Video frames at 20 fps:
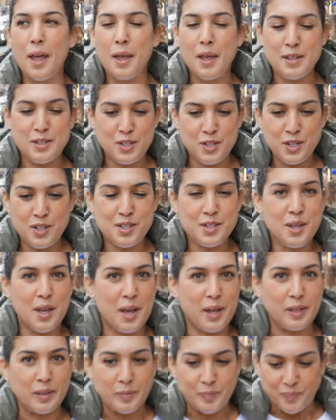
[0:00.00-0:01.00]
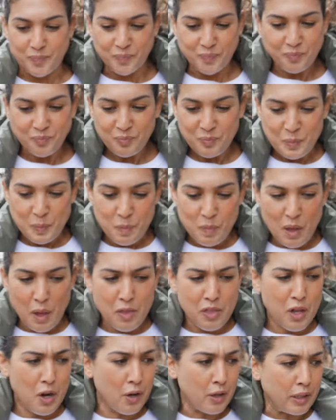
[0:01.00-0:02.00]
It's just like
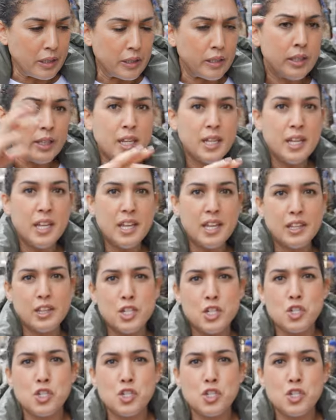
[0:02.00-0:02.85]
they're cleaning, they're